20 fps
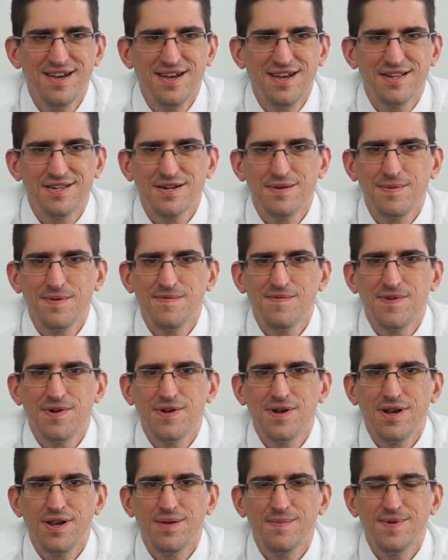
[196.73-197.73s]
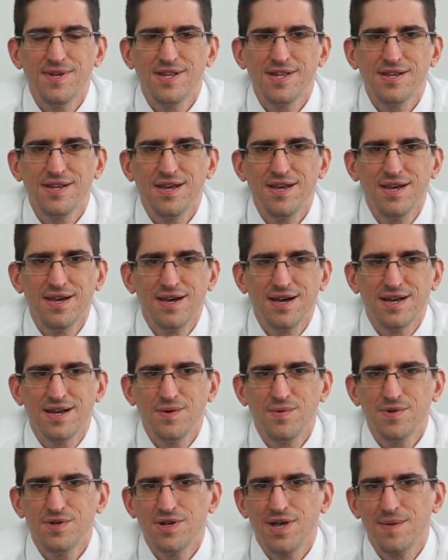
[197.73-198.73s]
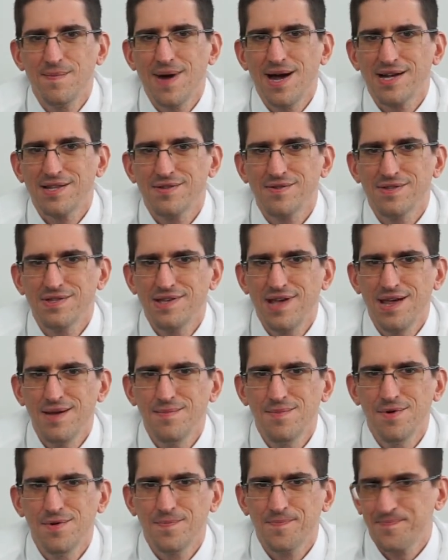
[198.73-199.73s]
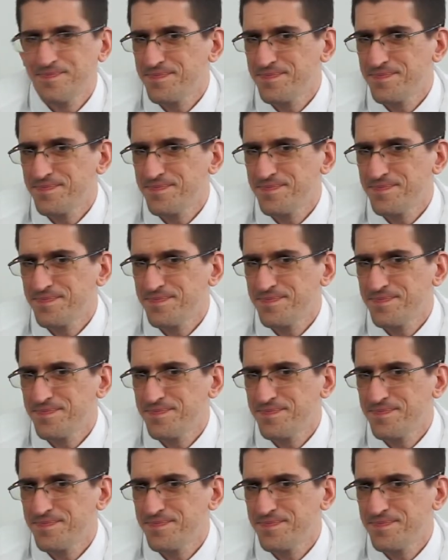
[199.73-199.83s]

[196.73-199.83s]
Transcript: it's going to be very limited. And then when you get back to the table,